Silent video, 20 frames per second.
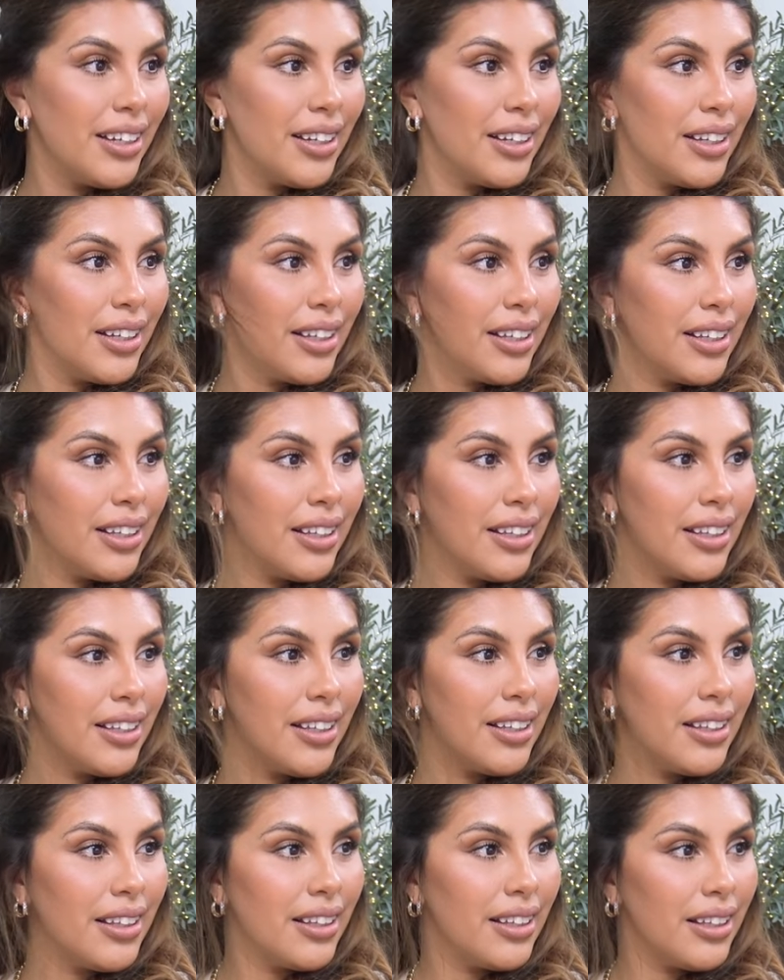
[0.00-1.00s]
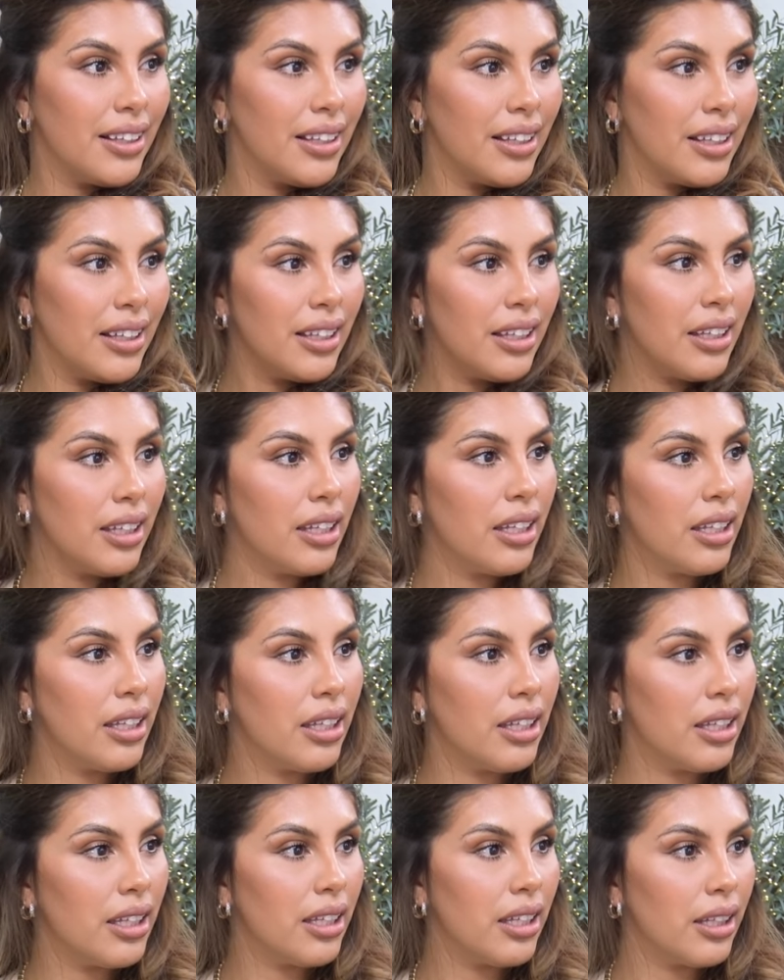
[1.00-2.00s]

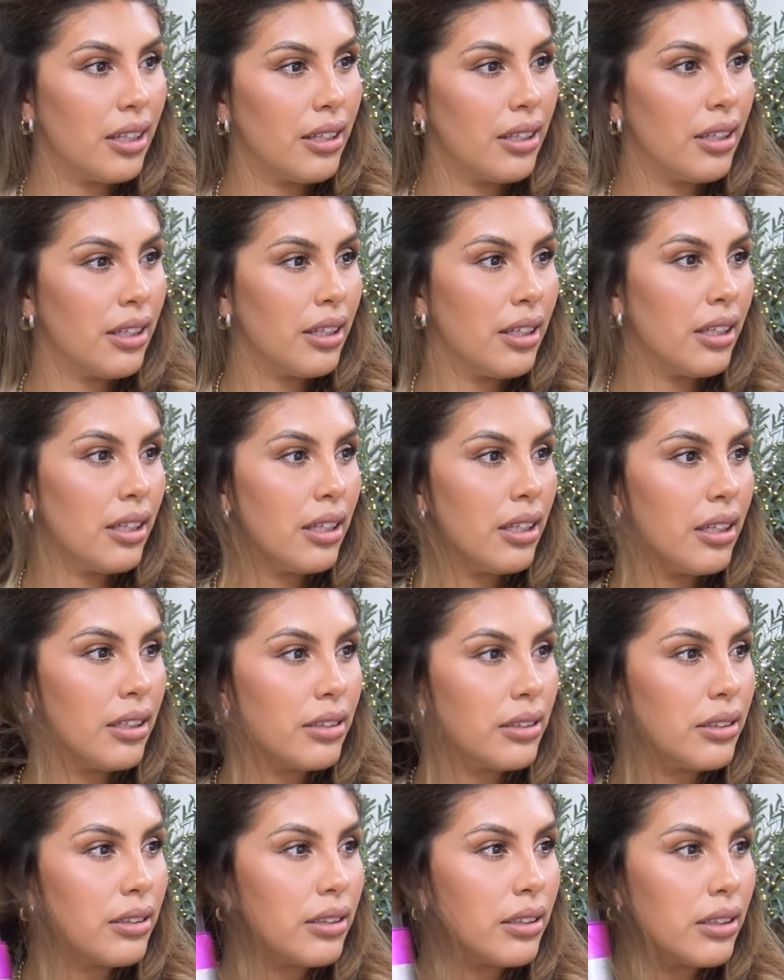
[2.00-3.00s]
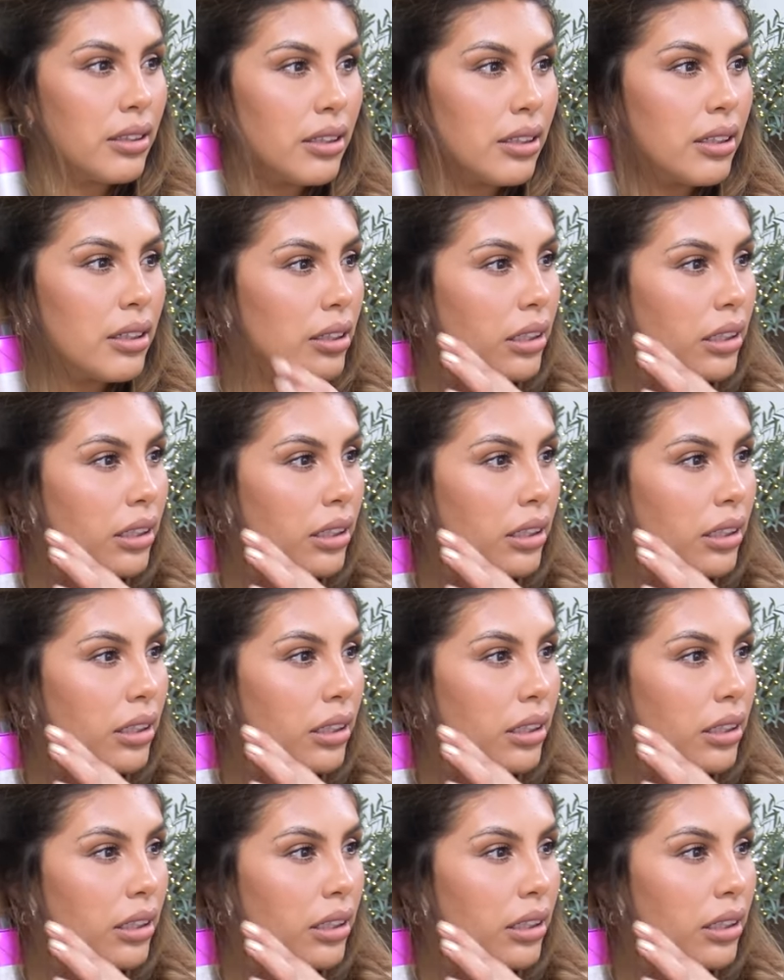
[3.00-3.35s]
Nothing is said.